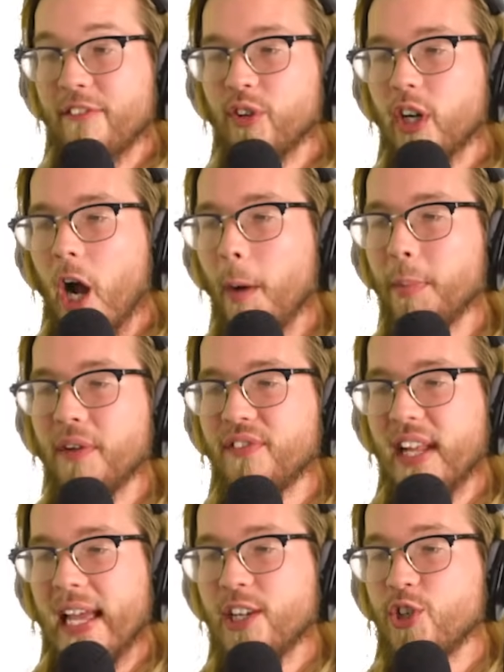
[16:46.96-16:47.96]
After a couple of
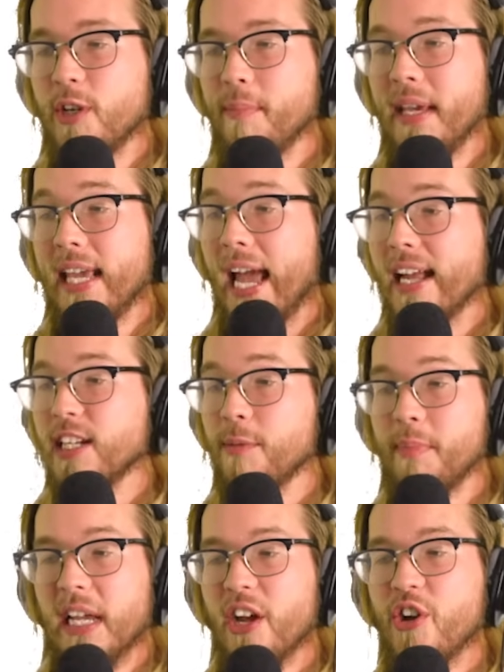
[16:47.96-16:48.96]
days, she began to
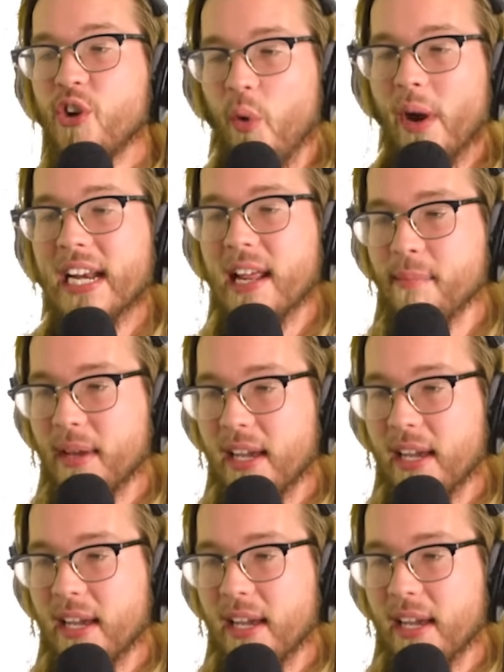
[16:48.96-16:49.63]
be annoyed at